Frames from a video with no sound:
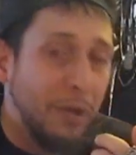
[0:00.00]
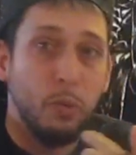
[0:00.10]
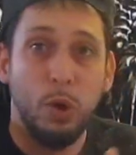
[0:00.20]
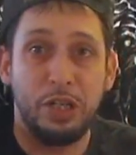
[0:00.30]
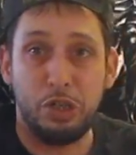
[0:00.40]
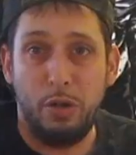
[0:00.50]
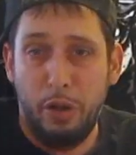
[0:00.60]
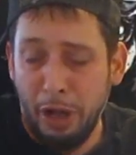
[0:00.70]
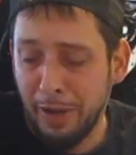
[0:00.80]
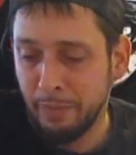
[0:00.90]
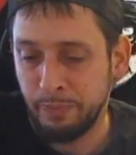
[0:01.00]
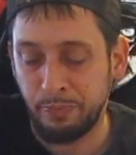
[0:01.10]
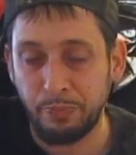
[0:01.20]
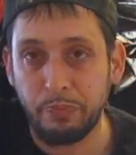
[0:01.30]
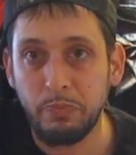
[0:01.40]
which
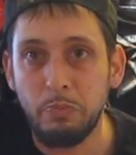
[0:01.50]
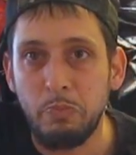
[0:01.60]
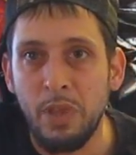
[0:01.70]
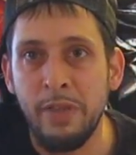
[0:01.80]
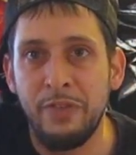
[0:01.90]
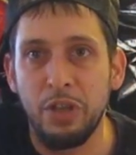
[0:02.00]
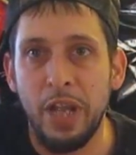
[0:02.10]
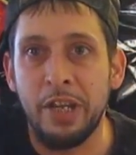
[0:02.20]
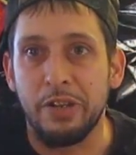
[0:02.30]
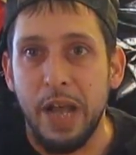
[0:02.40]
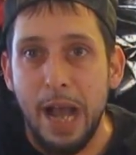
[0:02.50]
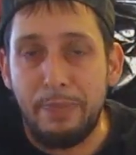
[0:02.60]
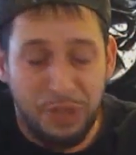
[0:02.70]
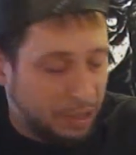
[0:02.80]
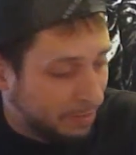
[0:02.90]
if you like your
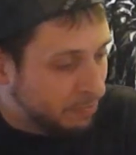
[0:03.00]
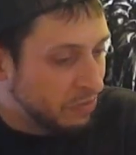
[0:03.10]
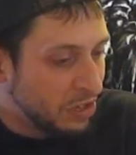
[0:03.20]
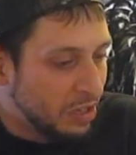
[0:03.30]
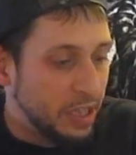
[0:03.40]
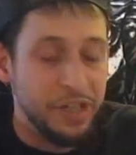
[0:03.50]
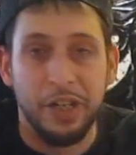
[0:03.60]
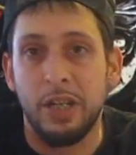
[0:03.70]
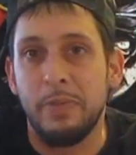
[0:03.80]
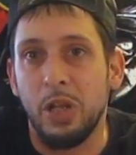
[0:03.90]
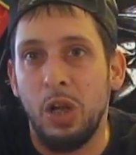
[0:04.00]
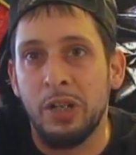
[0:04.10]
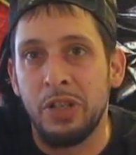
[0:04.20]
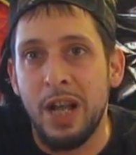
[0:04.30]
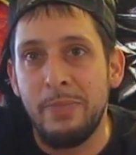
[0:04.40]
dabs and you're going to be a
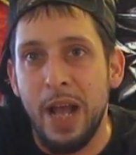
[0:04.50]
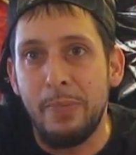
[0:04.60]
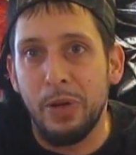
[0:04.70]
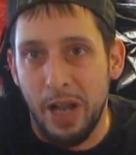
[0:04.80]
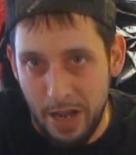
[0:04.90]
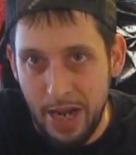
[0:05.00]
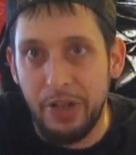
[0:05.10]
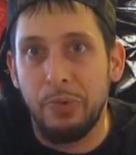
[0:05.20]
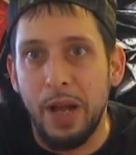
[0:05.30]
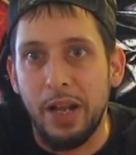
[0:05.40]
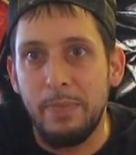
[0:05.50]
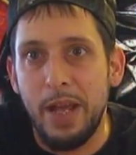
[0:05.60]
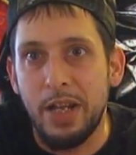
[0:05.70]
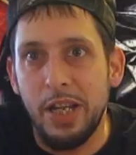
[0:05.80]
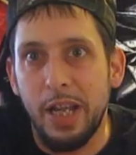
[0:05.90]
long time dabber, I highly
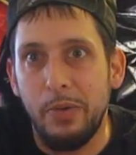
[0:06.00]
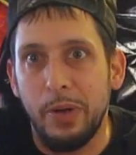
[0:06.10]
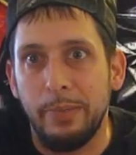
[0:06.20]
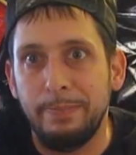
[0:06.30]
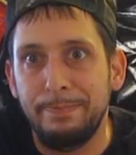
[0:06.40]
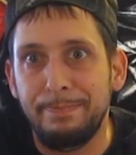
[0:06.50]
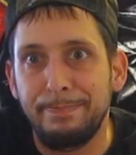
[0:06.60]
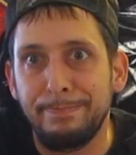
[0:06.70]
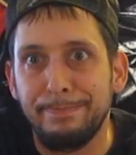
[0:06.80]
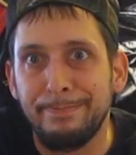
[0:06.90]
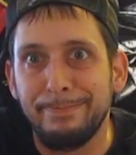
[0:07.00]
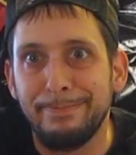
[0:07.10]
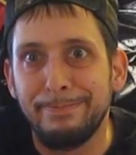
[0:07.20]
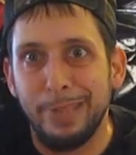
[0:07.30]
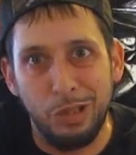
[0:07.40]
recommend you get one
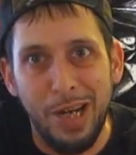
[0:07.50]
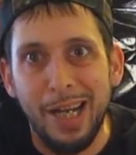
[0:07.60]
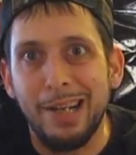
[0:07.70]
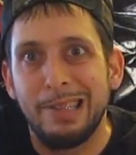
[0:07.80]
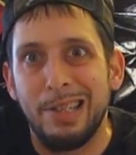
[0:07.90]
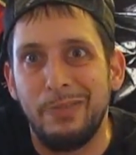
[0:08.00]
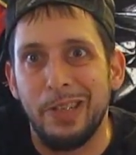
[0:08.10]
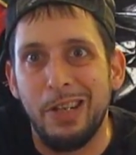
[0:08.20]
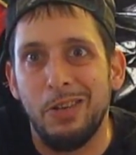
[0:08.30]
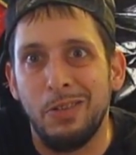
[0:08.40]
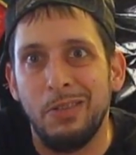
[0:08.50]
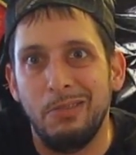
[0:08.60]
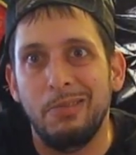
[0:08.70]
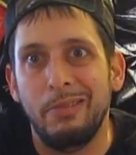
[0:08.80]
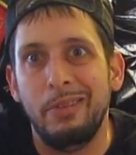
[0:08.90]
but try to get yourself a
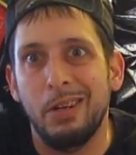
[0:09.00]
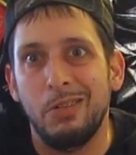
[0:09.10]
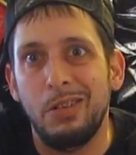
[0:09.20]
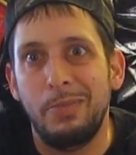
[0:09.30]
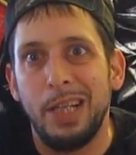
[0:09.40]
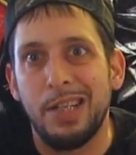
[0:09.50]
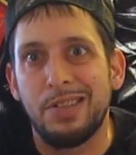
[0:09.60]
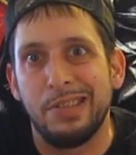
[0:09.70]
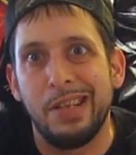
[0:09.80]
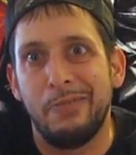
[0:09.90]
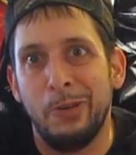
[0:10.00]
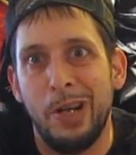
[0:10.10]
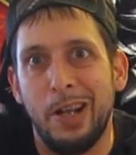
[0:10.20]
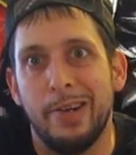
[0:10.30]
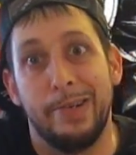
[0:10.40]
deal, you know, a little bit less than seven or
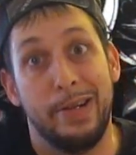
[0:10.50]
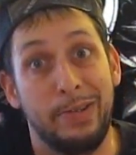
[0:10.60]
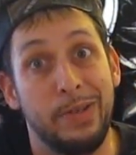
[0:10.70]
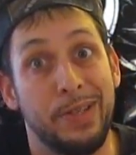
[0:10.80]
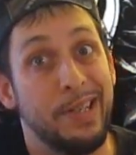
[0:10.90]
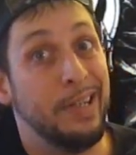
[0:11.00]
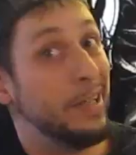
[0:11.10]
eight hundred dollars.